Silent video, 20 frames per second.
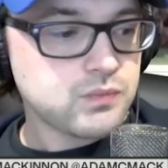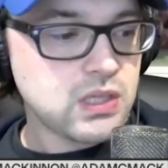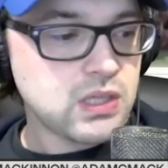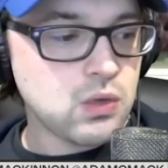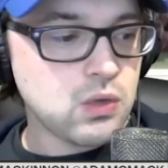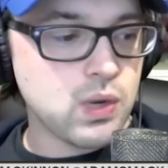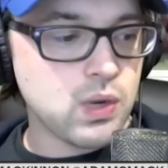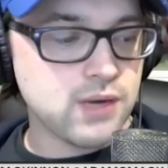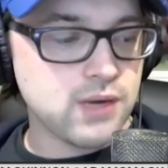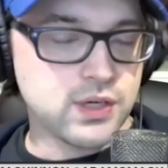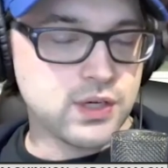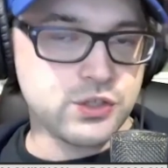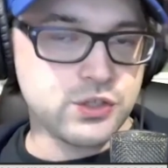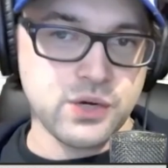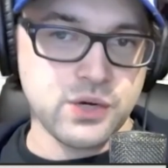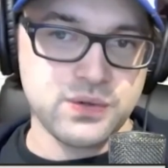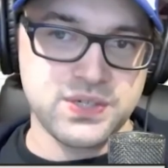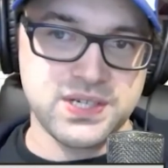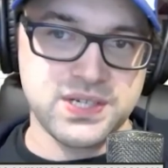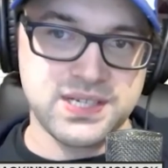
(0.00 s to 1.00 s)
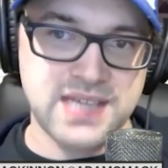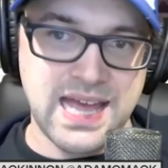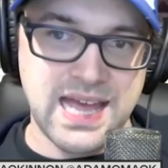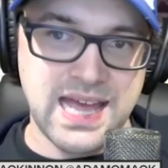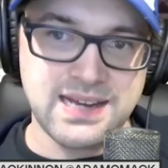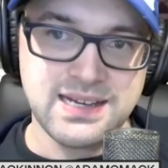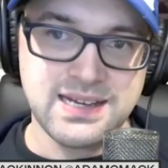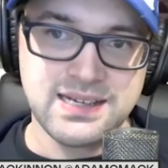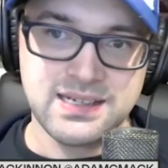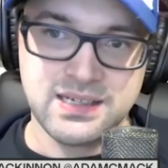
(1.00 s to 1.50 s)
one of our jokes is
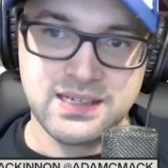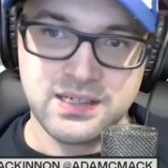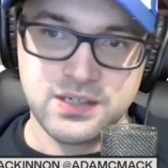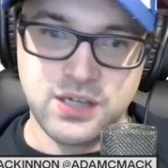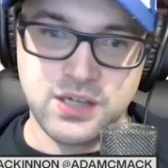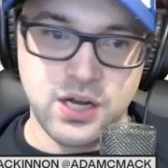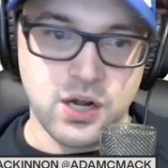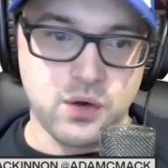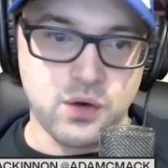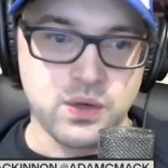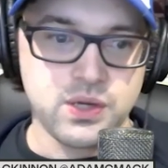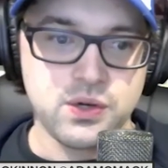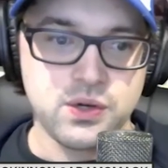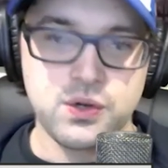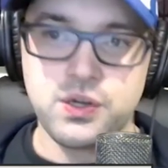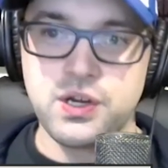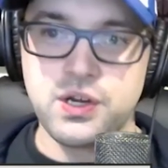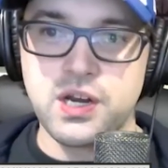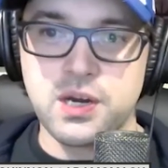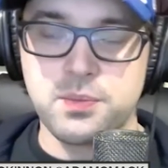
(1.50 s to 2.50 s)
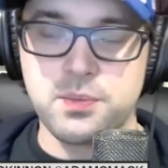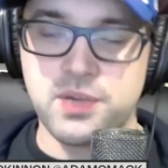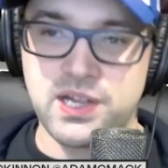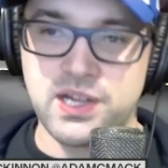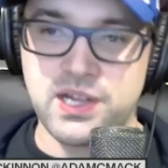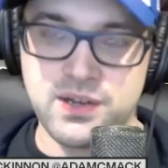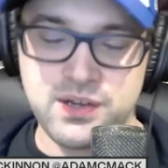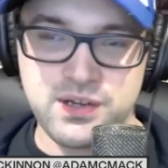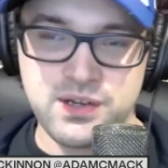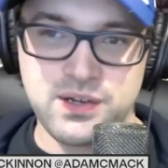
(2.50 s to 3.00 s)
that, you know, who eh, are you going to
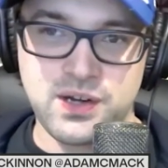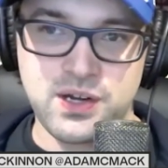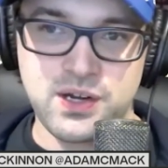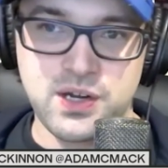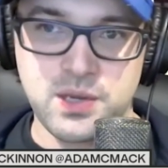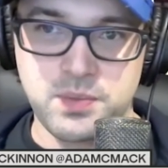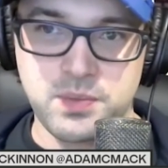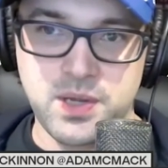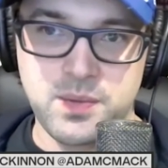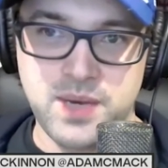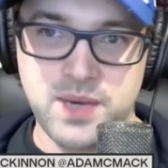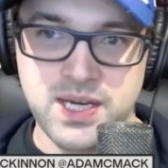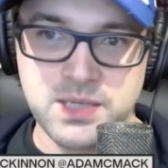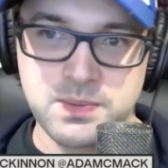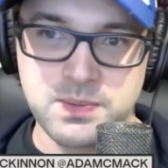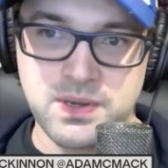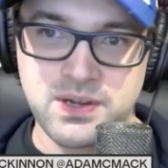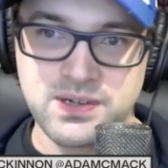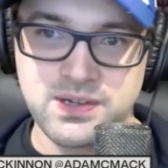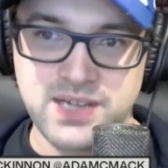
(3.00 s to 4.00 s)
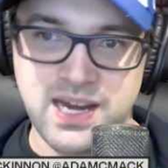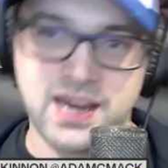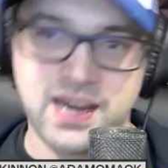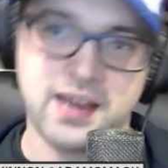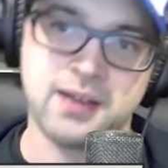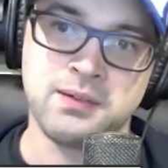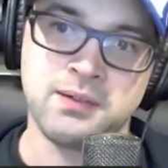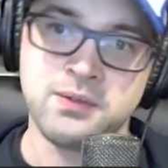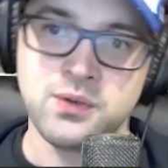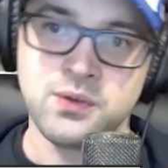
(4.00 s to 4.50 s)
play? Are you going to play baseball?
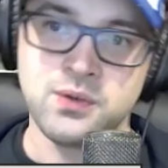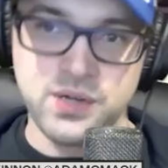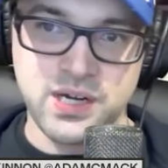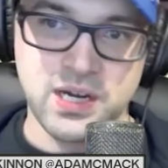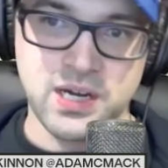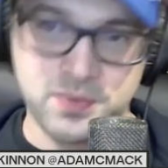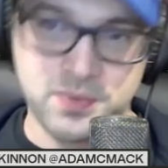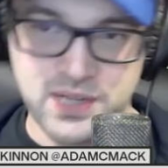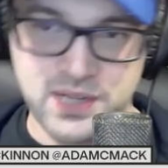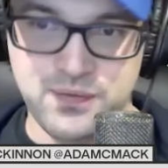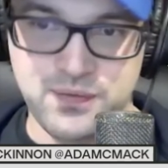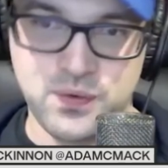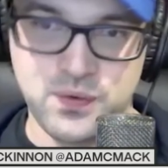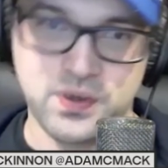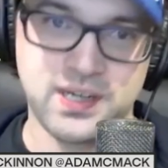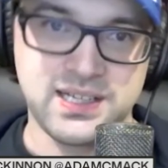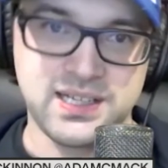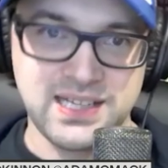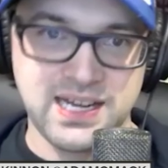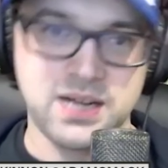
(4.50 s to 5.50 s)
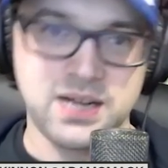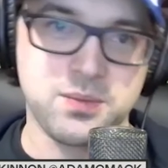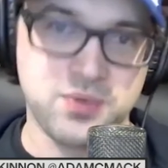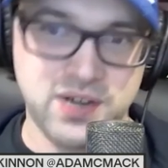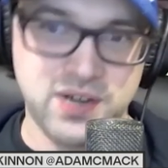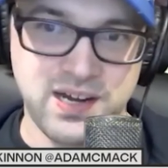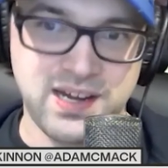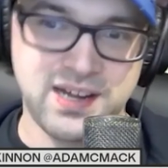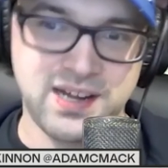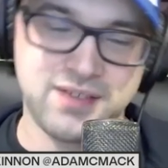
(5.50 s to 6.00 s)
Yeah. Who are you going to play for? Atlanta
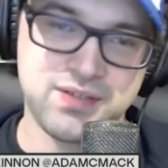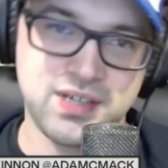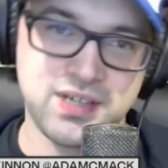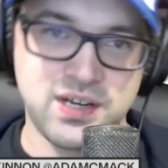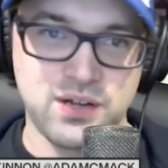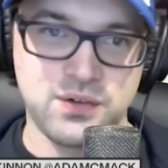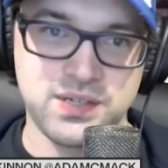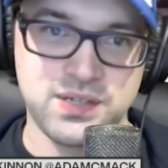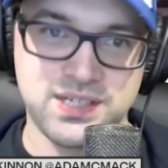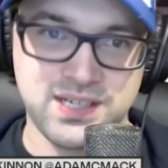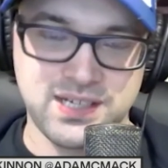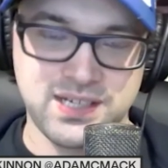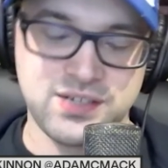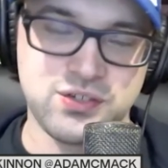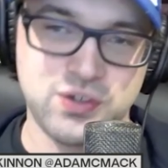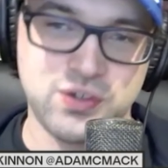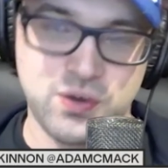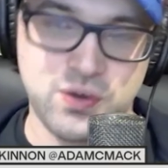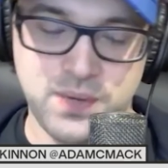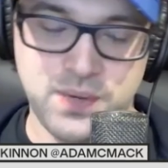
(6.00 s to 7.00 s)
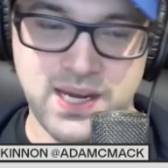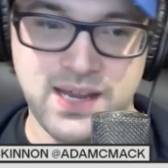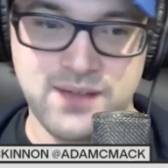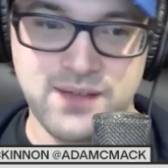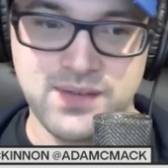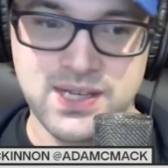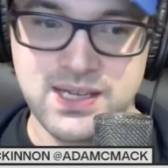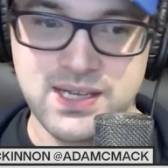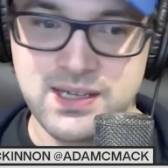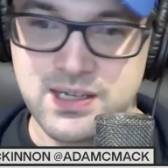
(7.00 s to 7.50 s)
Braves. You know, it's like a joke we
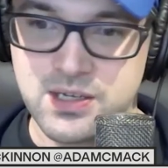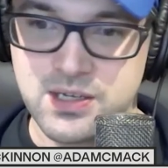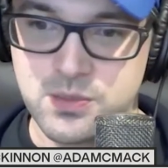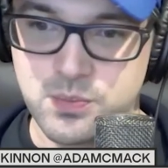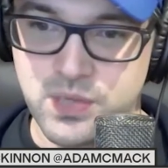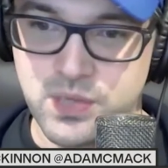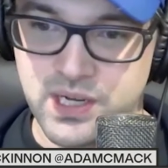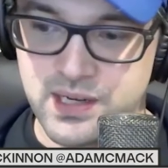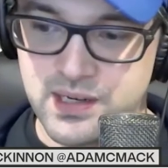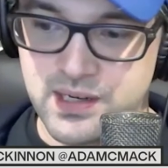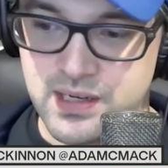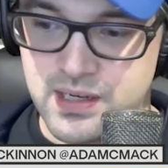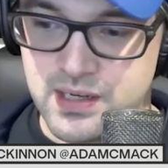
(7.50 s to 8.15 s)
have, but